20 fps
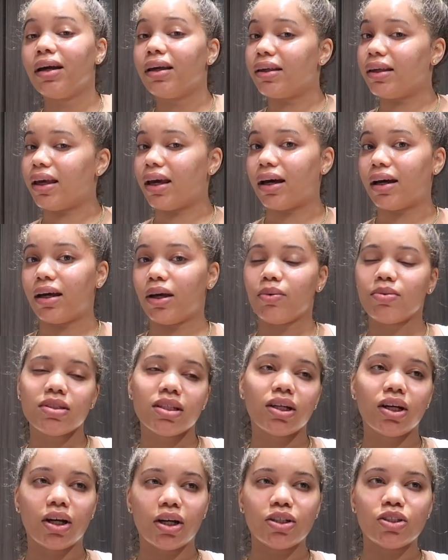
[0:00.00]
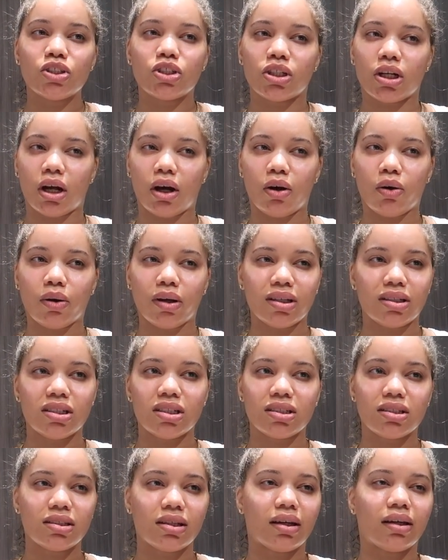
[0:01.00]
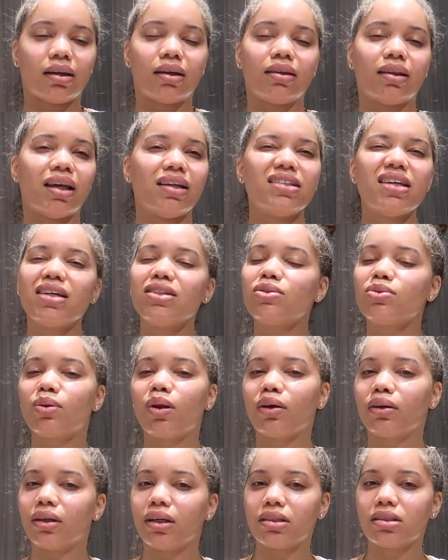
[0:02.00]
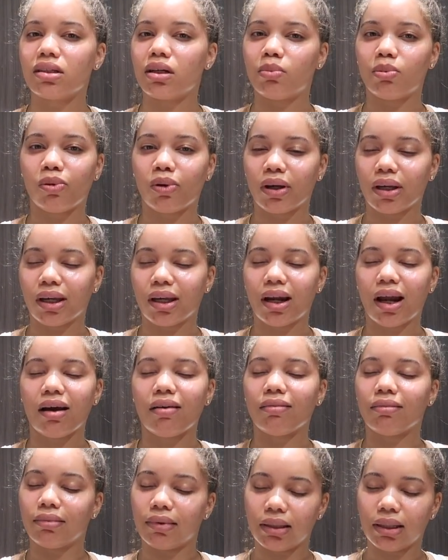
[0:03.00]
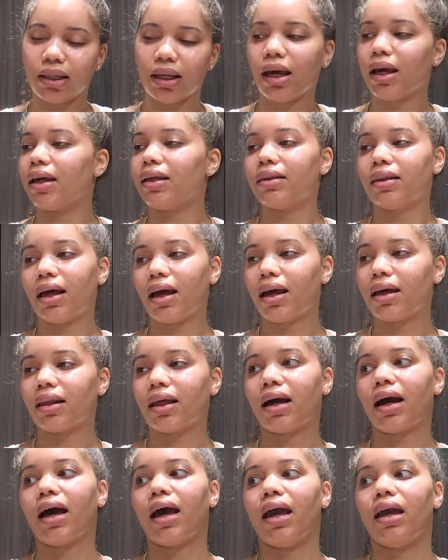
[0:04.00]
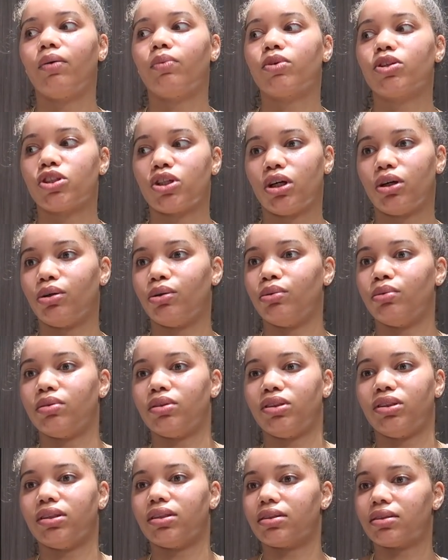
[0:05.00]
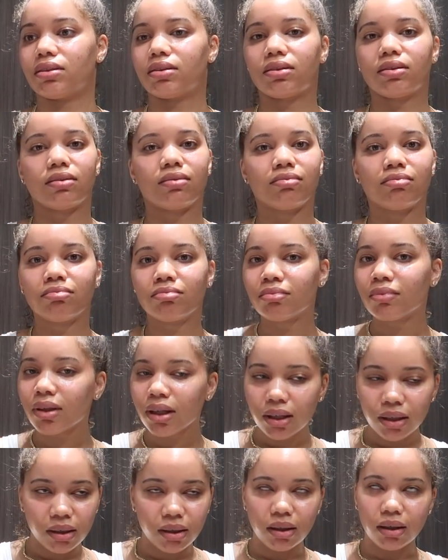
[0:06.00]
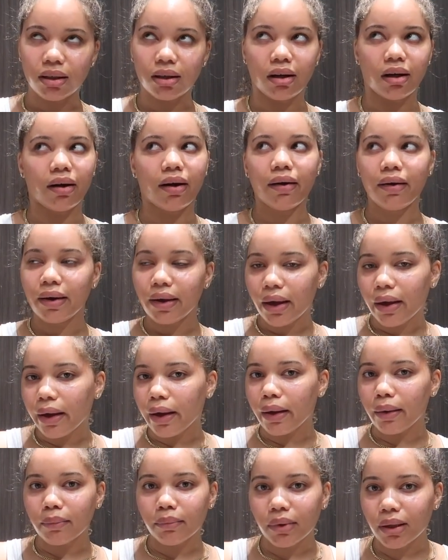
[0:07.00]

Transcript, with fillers: yeah it was a good show it just they take too long to get to the point and i really hate that like i hate when shows just girl hurry up